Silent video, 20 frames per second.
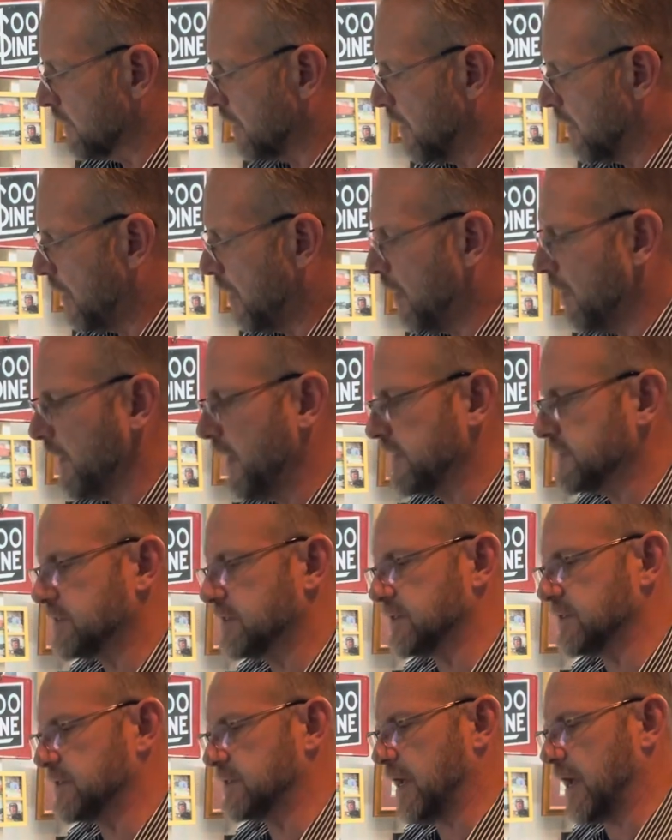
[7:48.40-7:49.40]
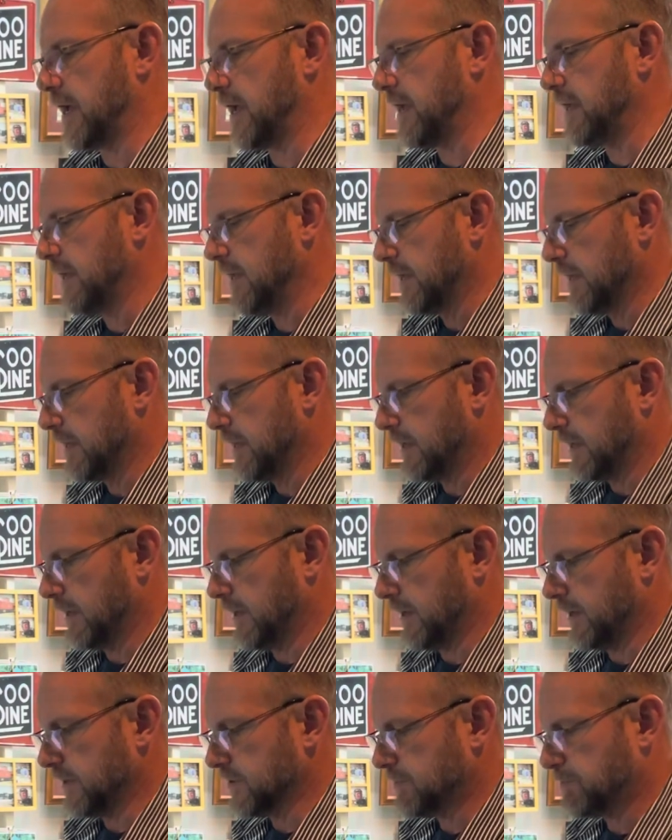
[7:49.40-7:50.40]
All that's to say
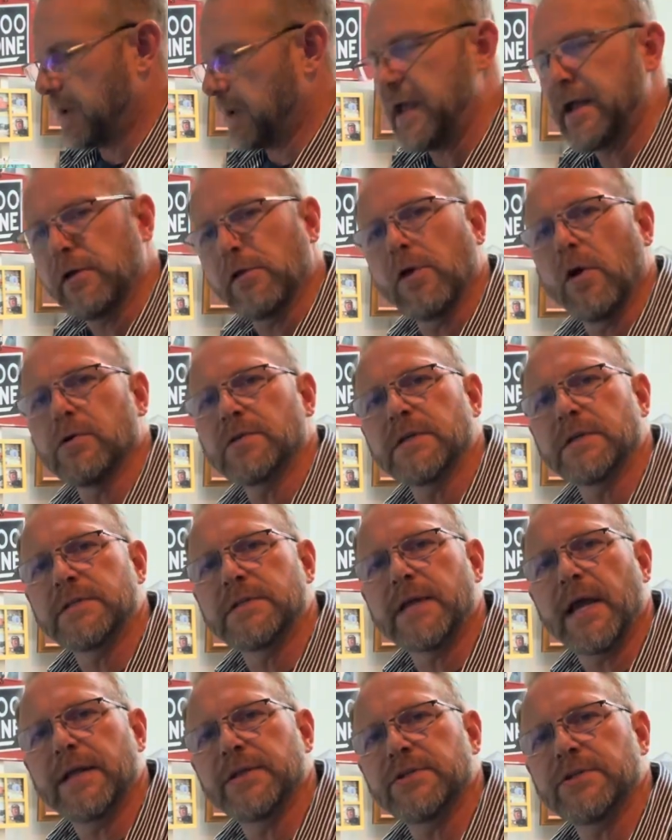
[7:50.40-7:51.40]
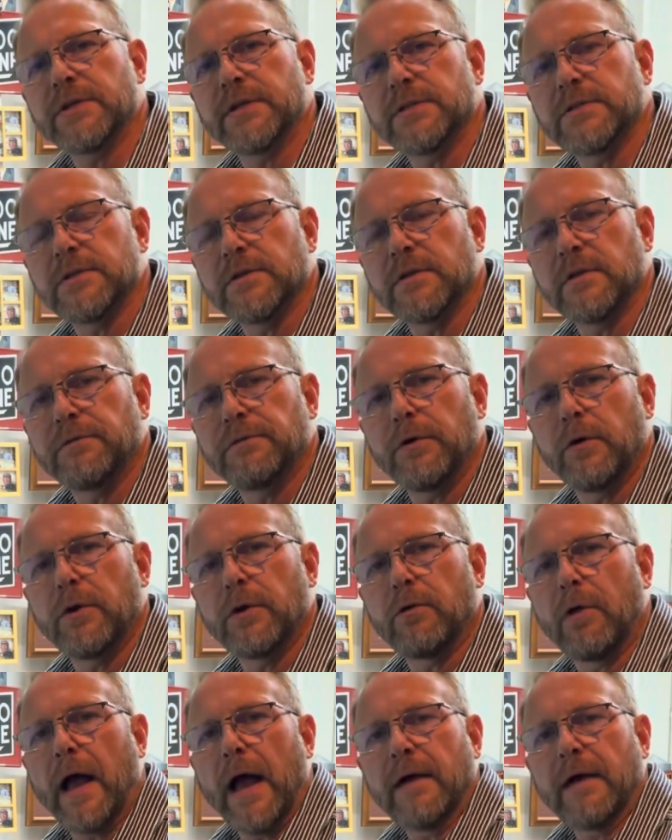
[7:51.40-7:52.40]
is pay close attention to the
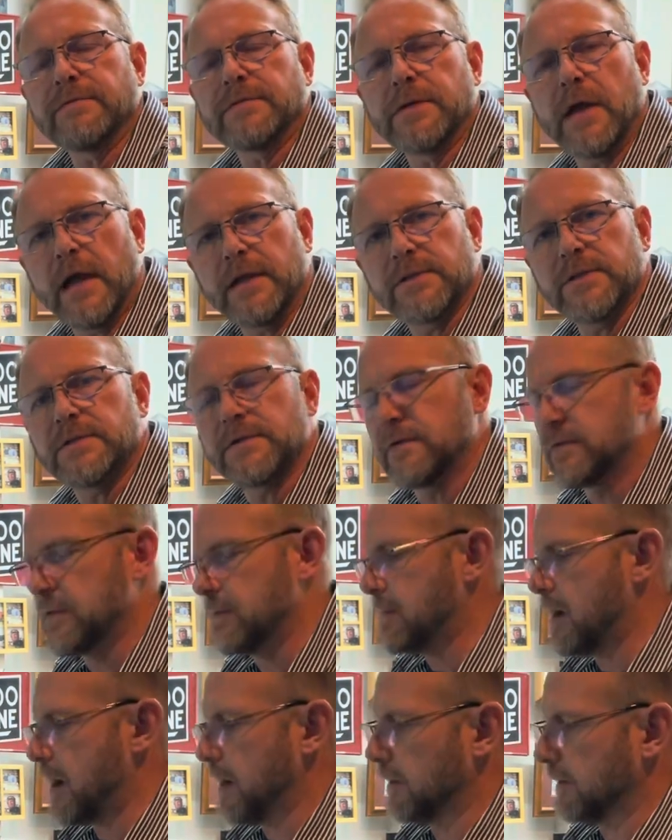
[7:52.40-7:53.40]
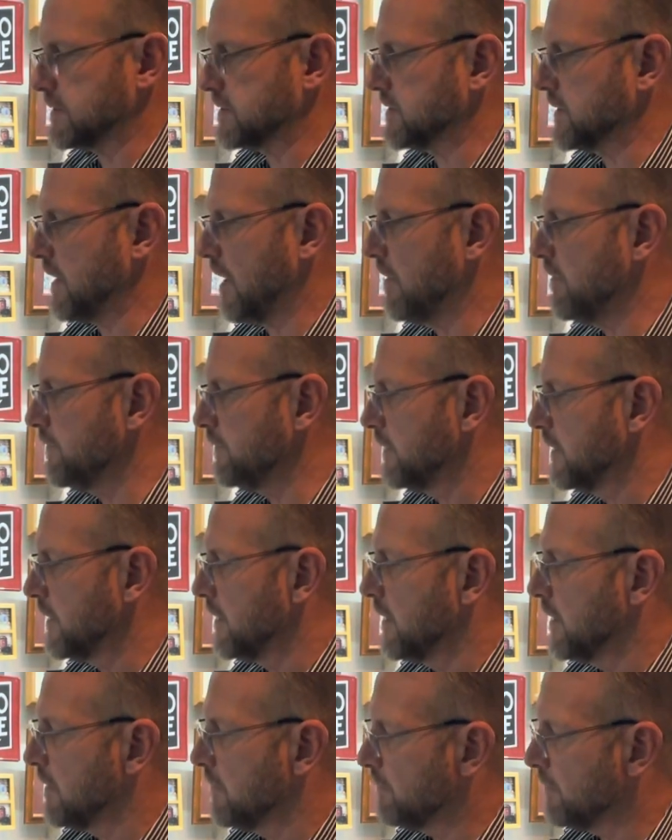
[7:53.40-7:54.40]
photographs, not just of the model itself,
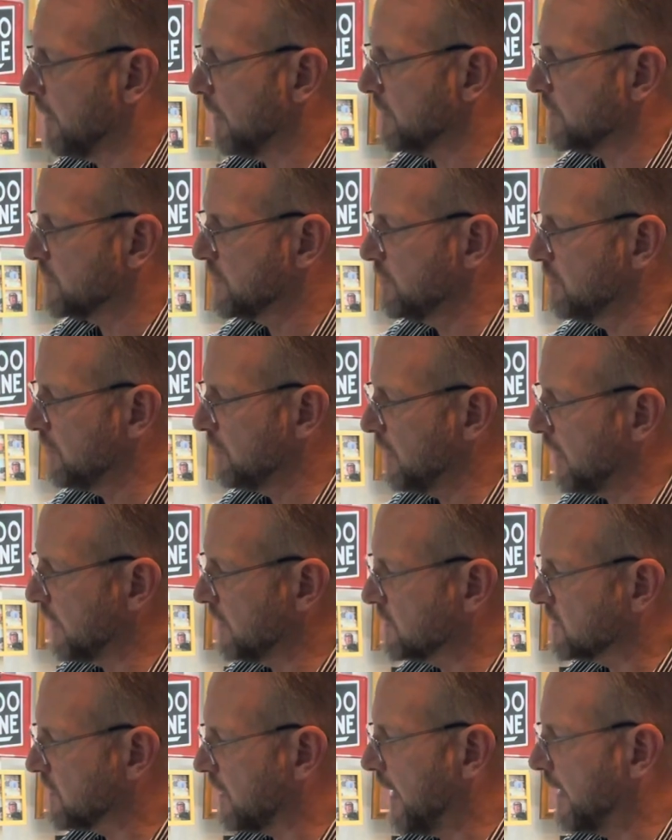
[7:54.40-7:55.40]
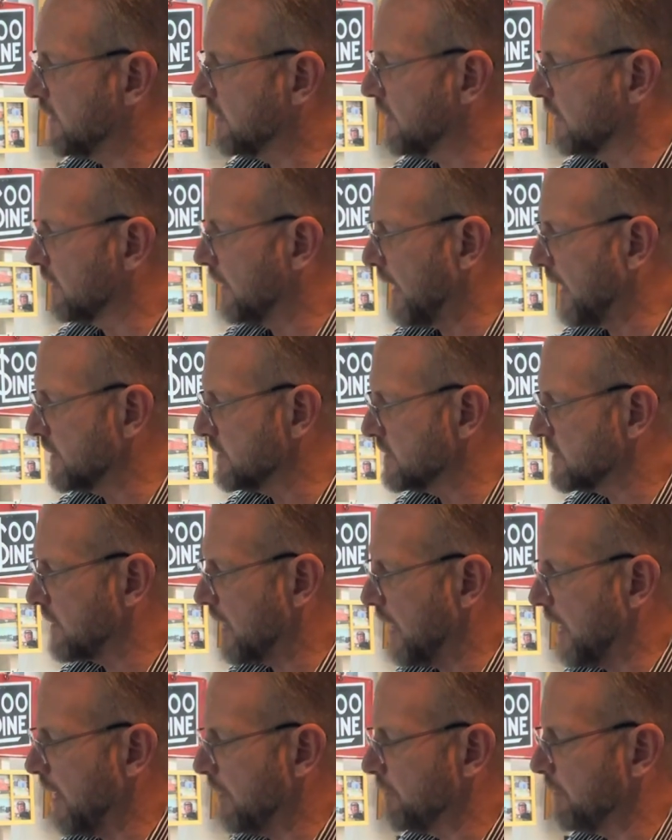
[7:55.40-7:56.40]
but to things like the
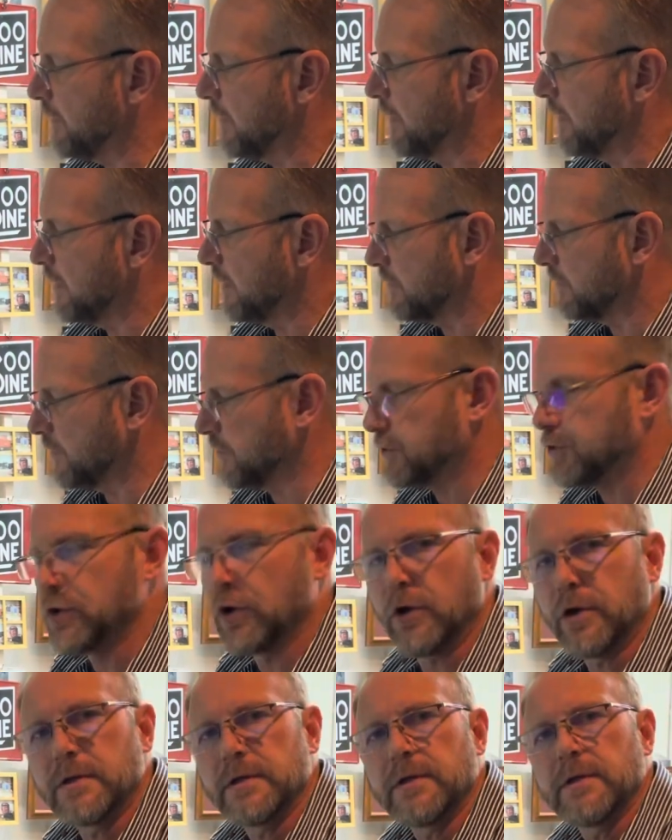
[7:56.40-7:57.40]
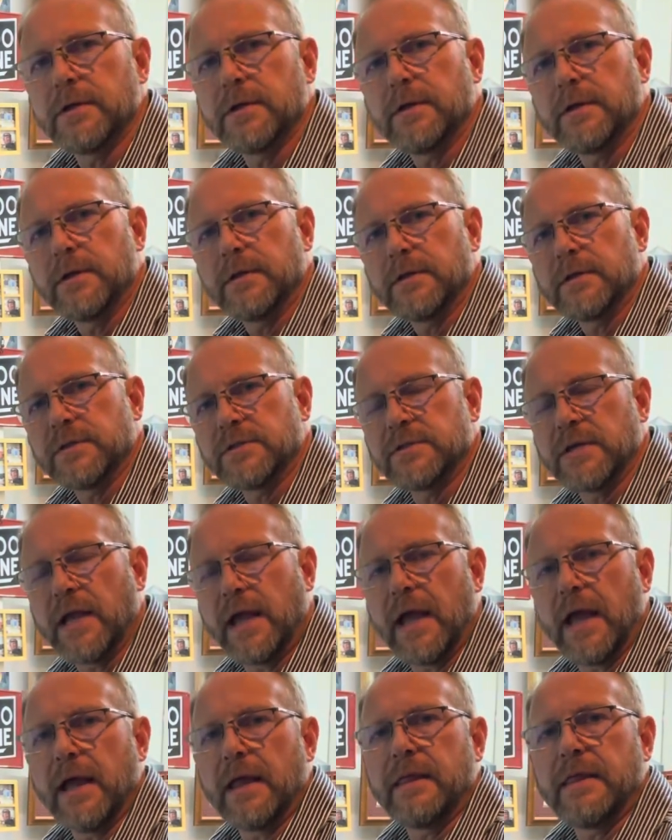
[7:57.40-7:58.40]
landscape, the dirt, the
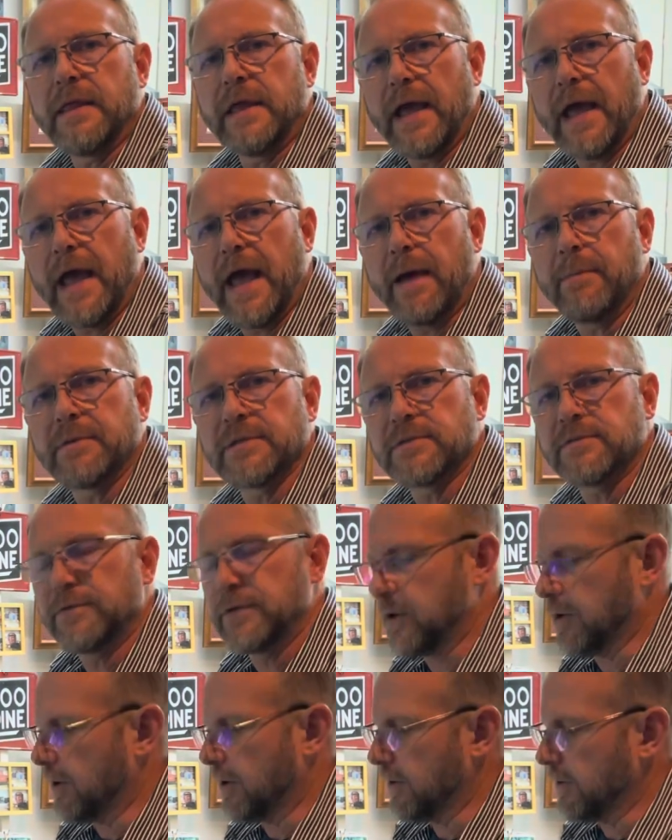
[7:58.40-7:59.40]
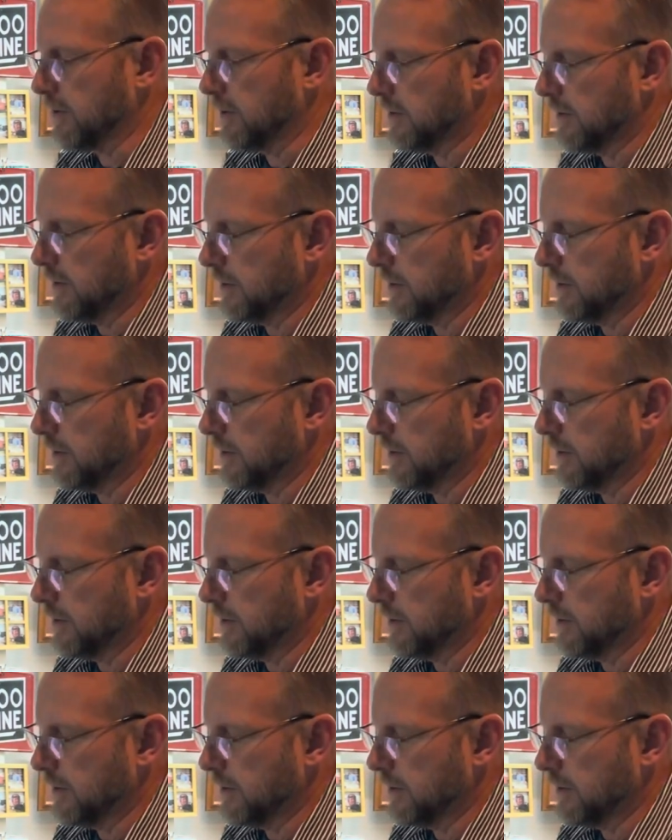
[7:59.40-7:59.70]
sand, the atmosphere.